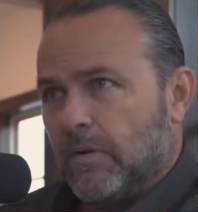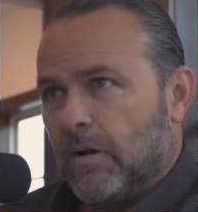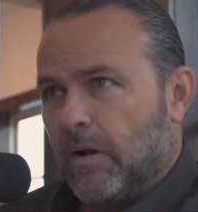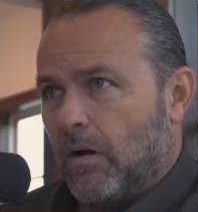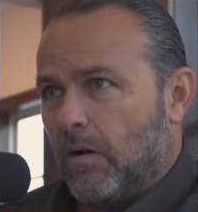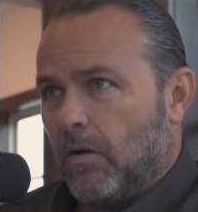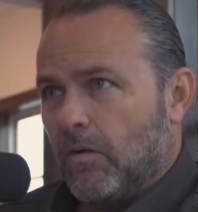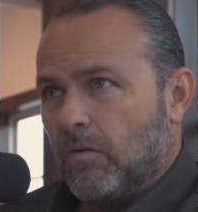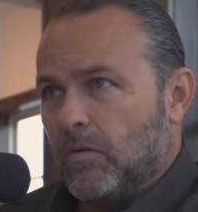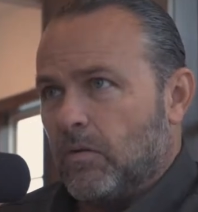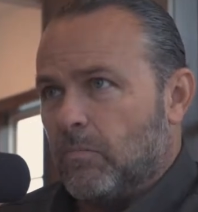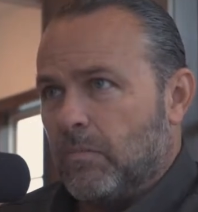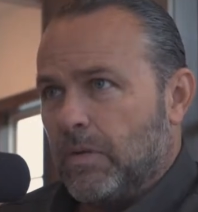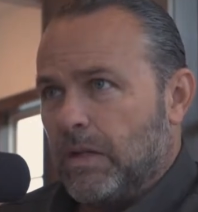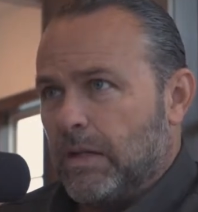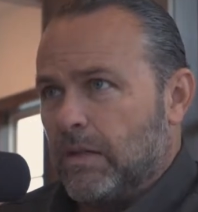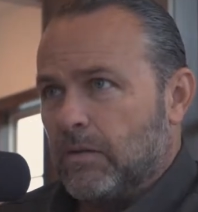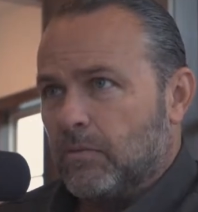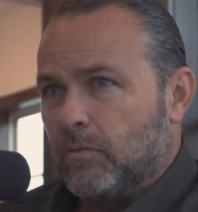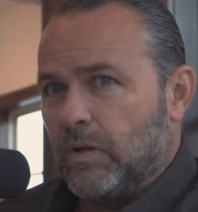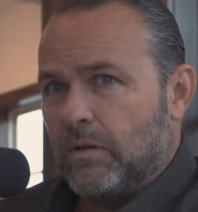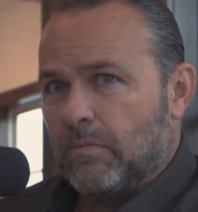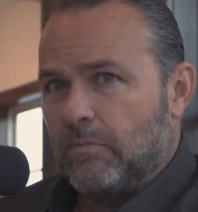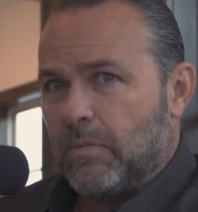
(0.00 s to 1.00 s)
All the
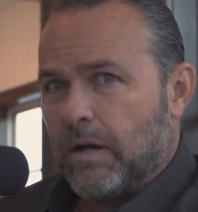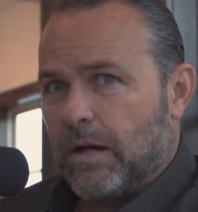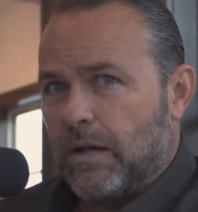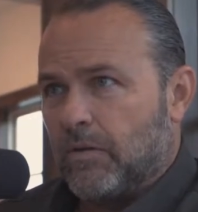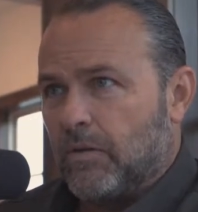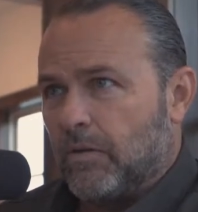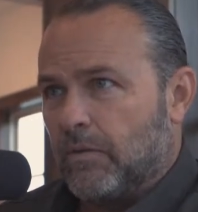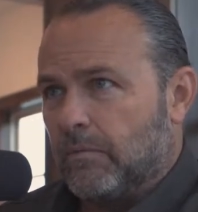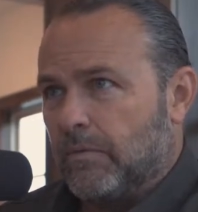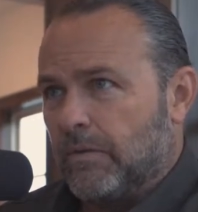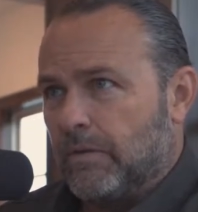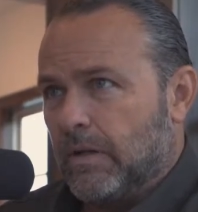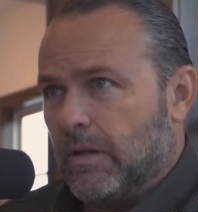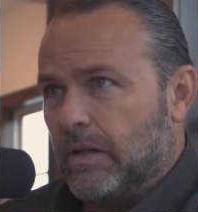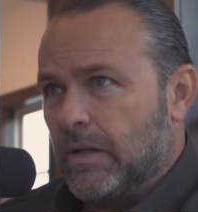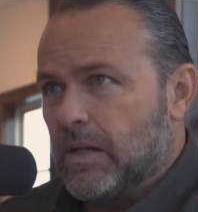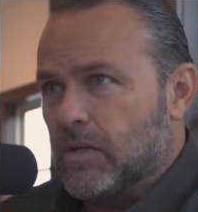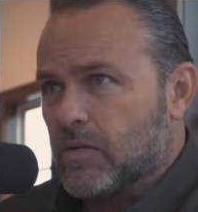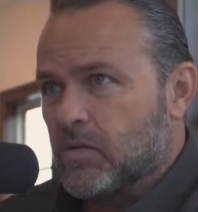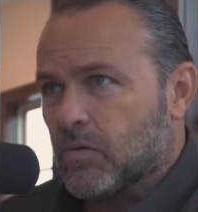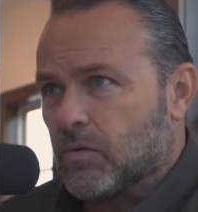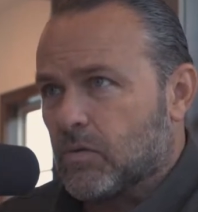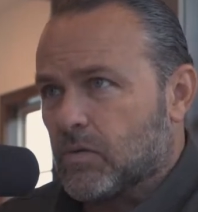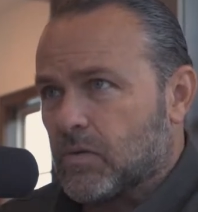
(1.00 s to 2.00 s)
men went by their
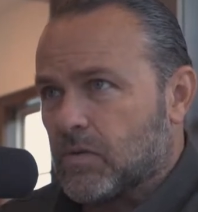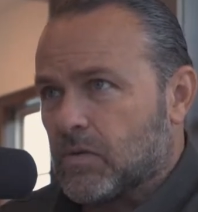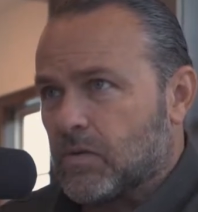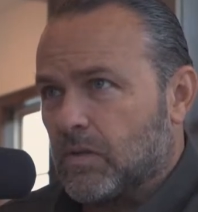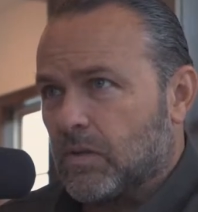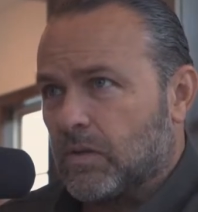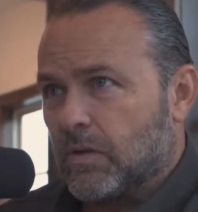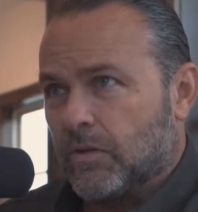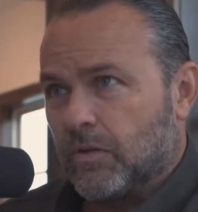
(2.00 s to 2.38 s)
initials